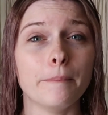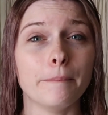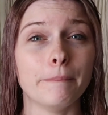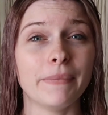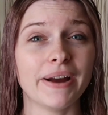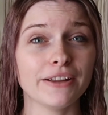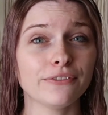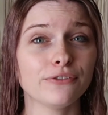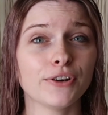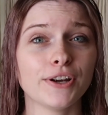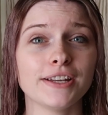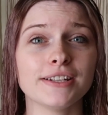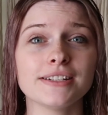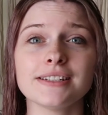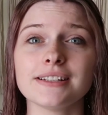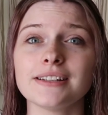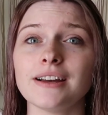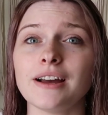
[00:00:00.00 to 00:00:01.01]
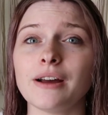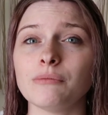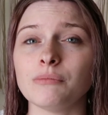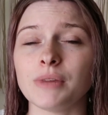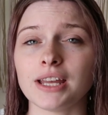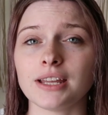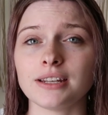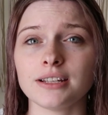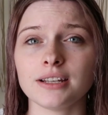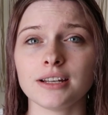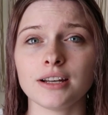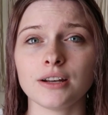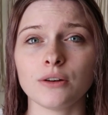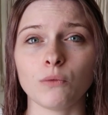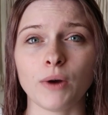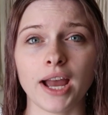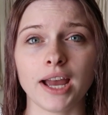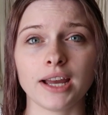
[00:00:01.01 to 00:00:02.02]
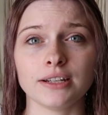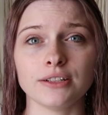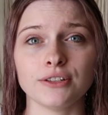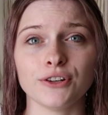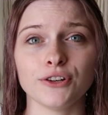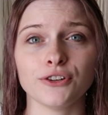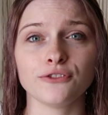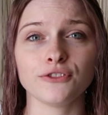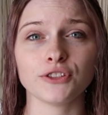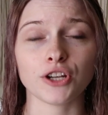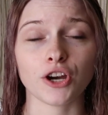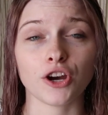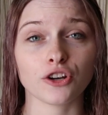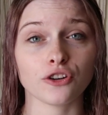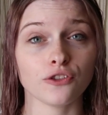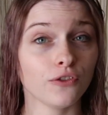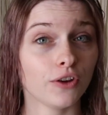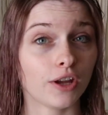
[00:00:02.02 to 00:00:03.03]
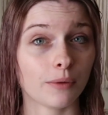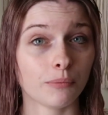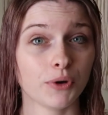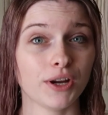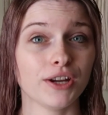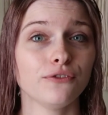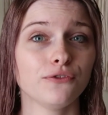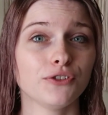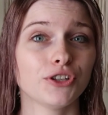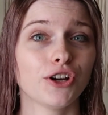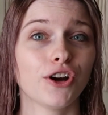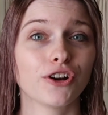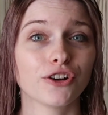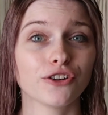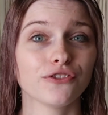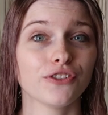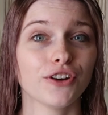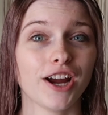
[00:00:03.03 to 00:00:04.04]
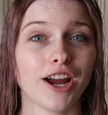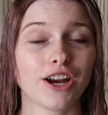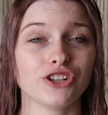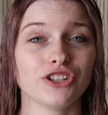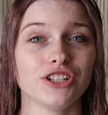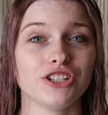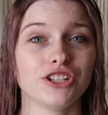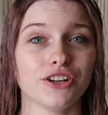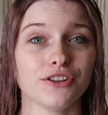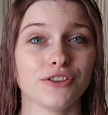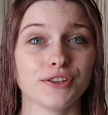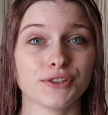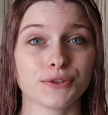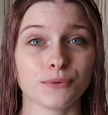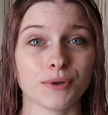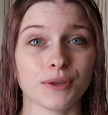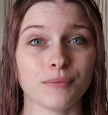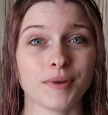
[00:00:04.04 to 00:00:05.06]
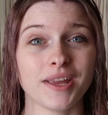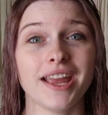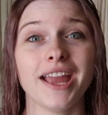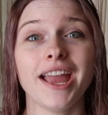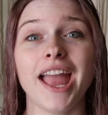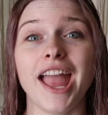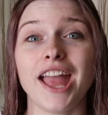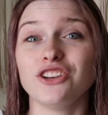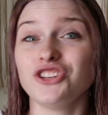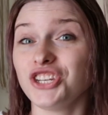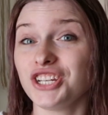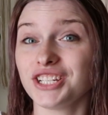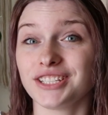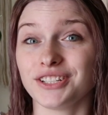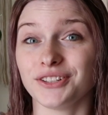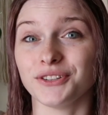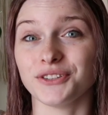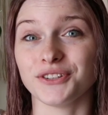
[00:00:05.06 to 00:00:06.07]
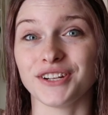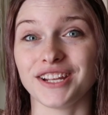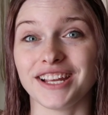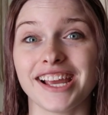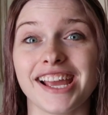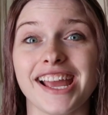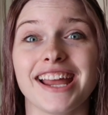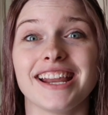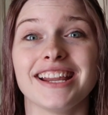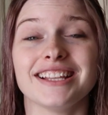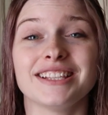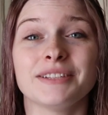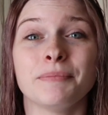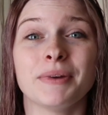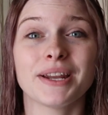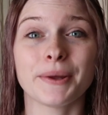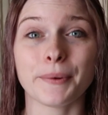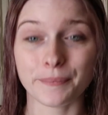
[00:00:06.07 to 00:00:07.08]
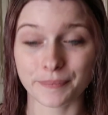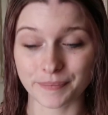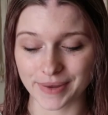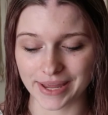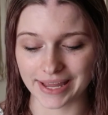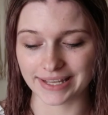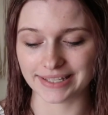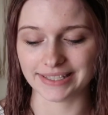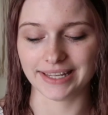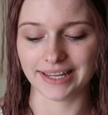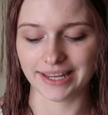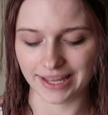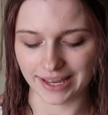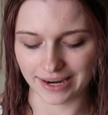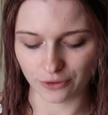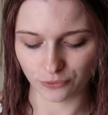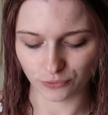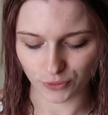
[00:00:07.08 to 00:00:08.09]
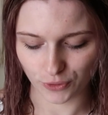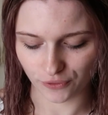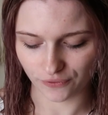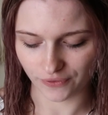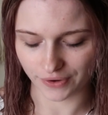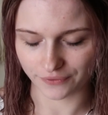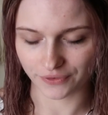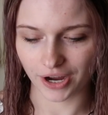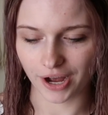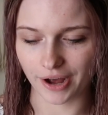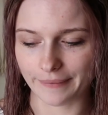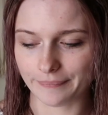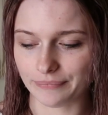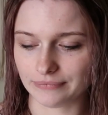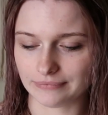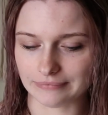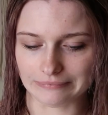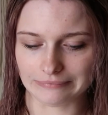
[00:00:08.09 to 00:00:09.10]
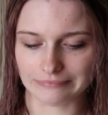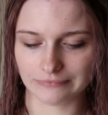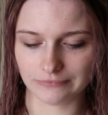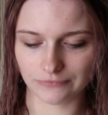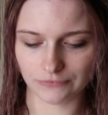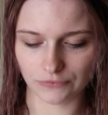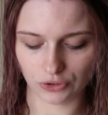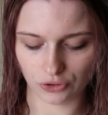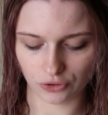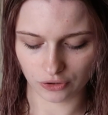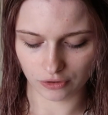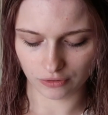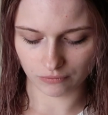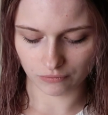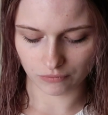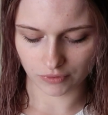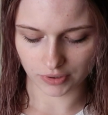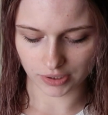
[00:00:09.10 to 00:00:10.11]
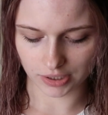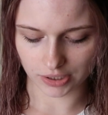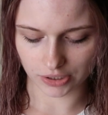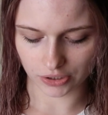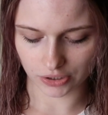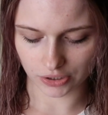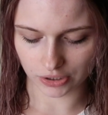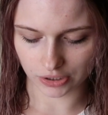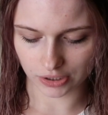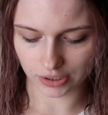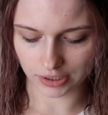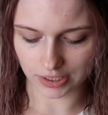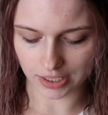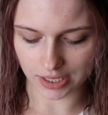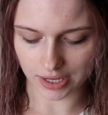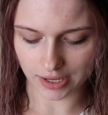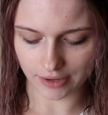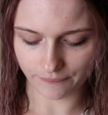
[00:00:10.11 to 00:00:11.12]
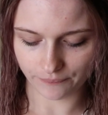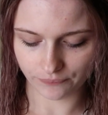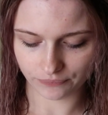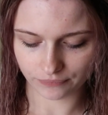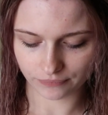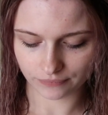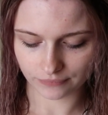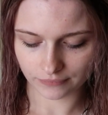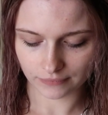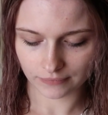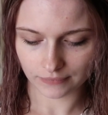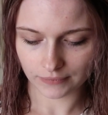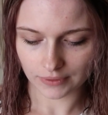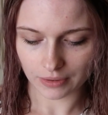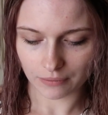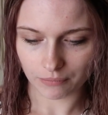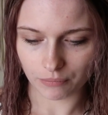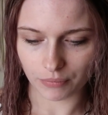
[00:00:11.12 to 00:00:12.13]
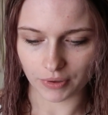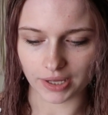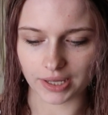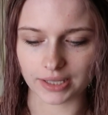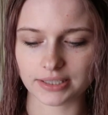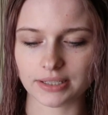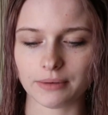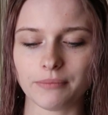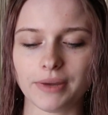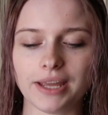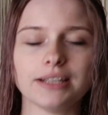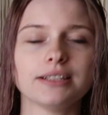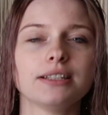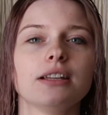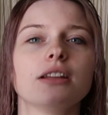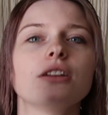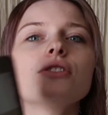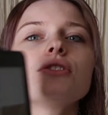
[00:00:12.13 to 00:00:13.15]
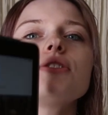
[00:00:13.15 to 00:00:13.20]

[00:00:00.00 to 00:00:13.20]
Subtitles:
My friend Amanda Wagner Photography, a brand photographer, actually shared this with me and she's still learning it and it's been amazing. I don't know if I've got through more than her yet, but it's amazing.